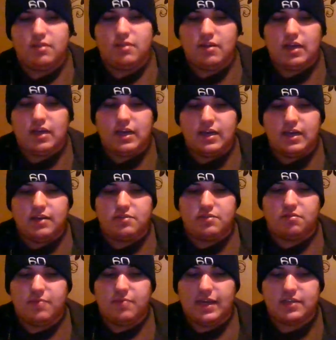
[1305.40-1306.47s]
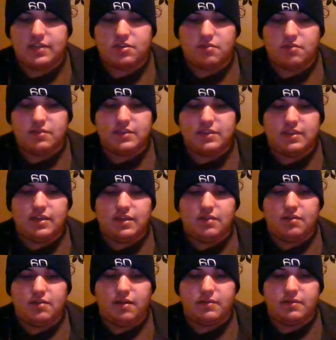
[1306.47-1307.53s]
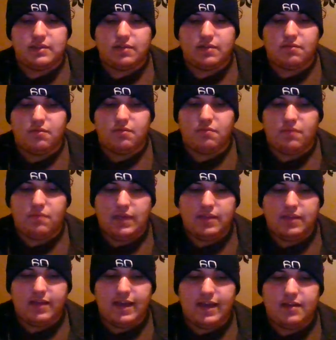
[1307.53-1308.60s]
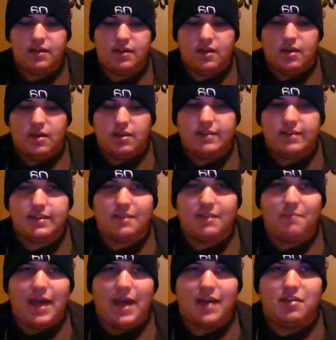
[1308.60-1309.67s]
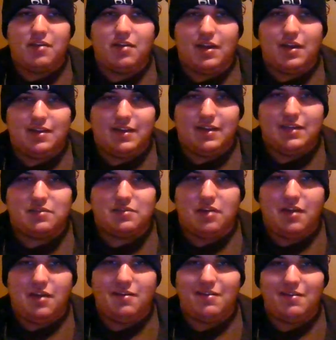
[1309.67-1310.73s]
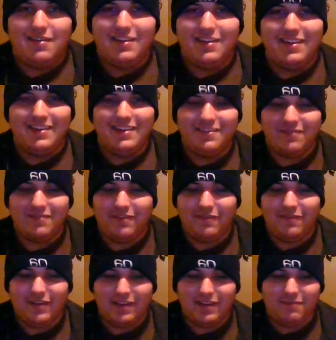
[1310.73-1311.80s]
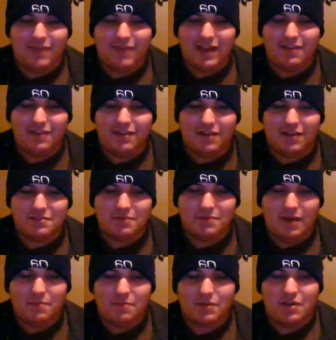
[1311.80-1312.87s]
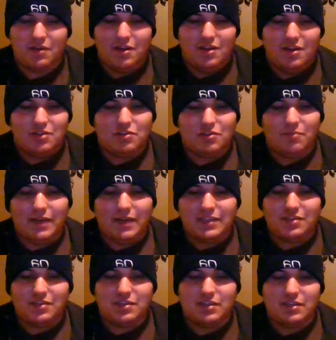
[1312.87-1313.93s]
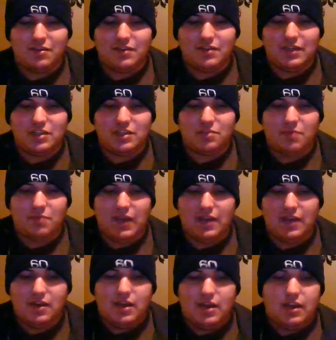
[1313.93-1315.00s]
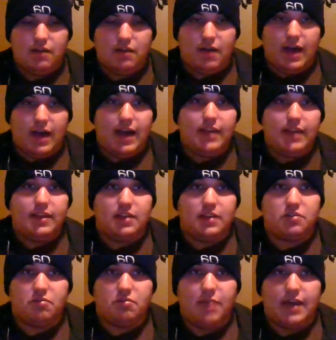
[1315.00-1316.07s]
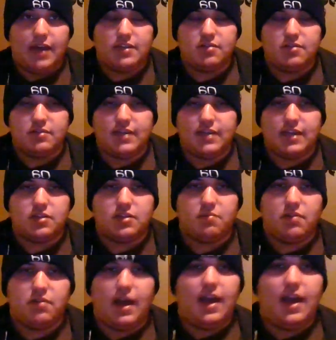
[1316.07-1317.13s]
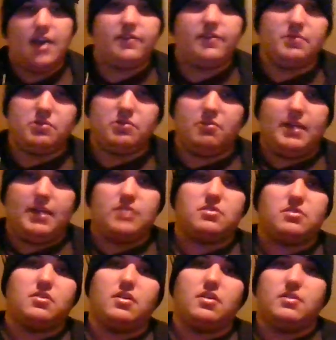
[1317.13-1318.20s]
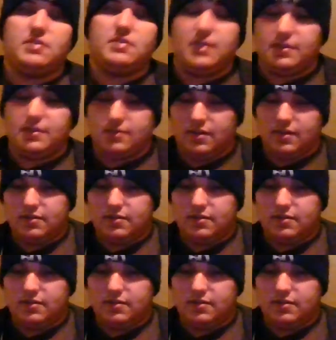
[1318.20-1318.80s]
Duel Master was a thing when I was like a wee lad. That was like the Bakugan days, right? We were fucking Bakugan popular. Duel Master is still a thing in Japan. Now, I think Duel Master was actually pretty. I have some Duel Master cards, honestly.